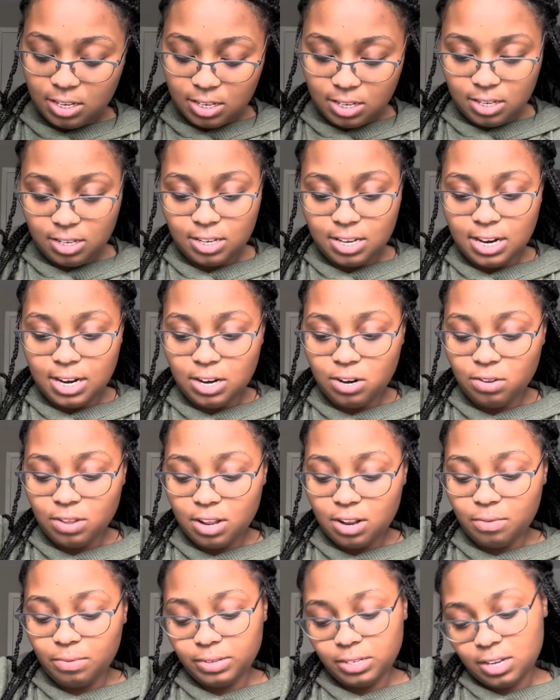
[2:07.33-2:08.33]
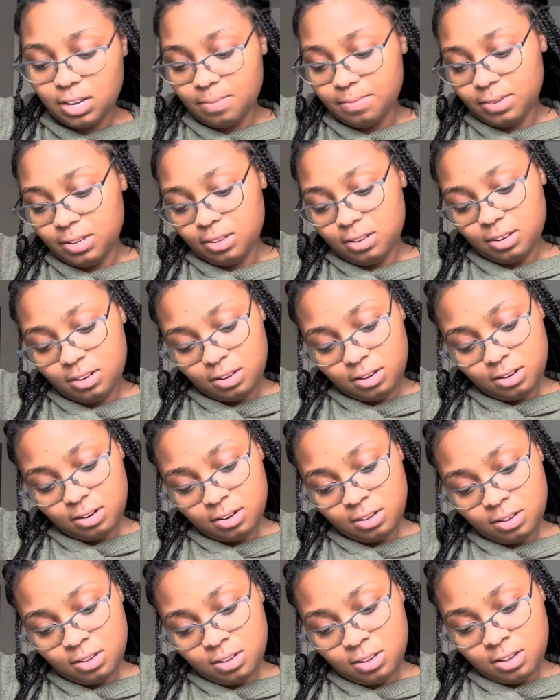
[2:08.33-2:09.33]
I didn't know that it was coming
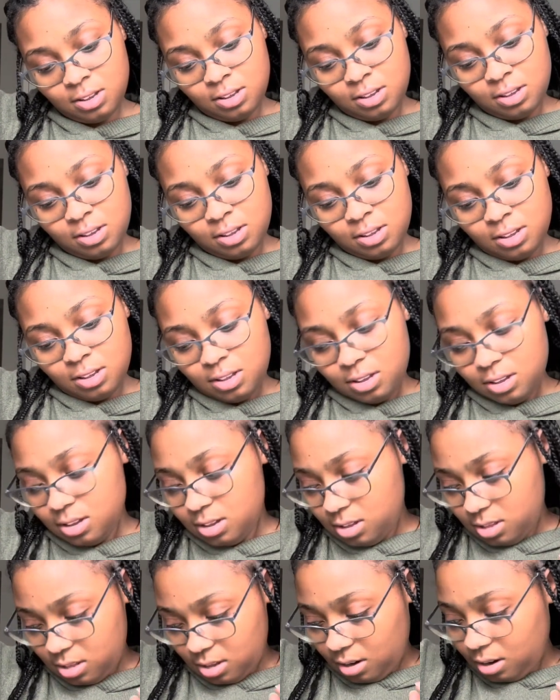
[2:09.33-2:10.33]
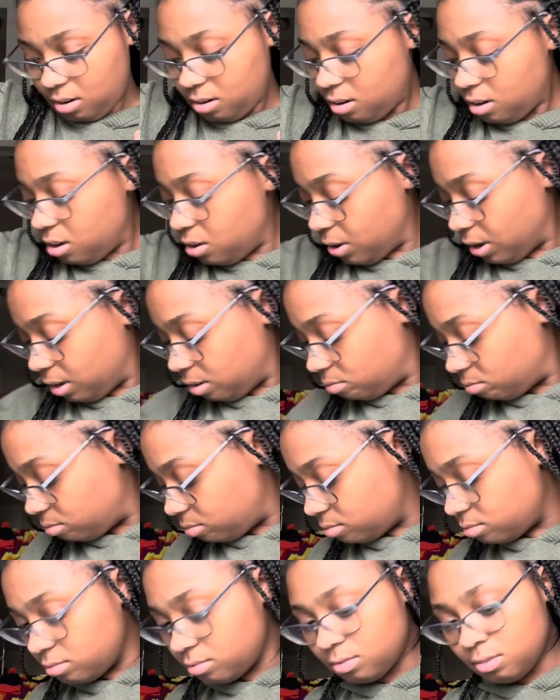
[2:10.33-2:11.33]
in there. Okay,
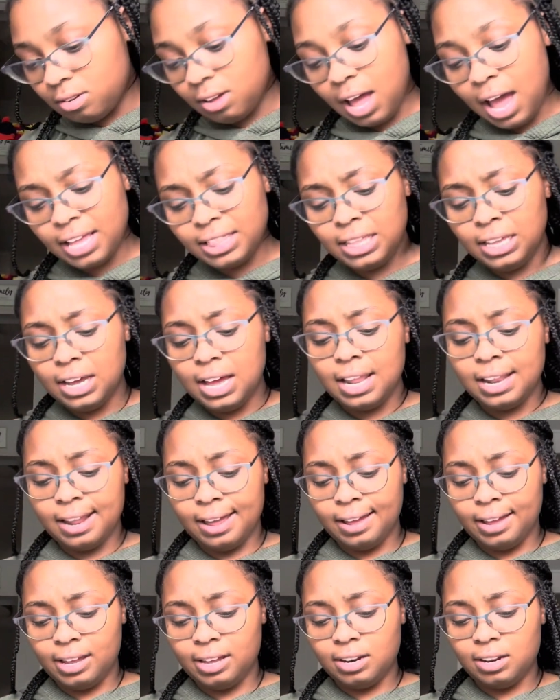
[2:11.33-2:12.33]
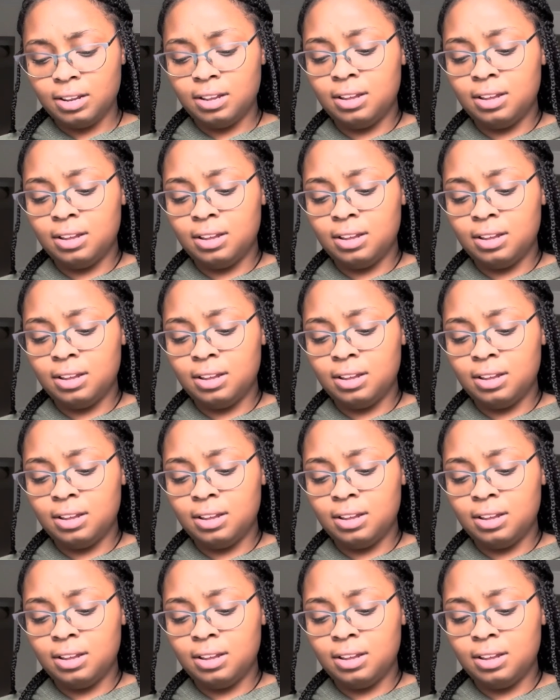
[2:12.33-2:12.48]
I think I lied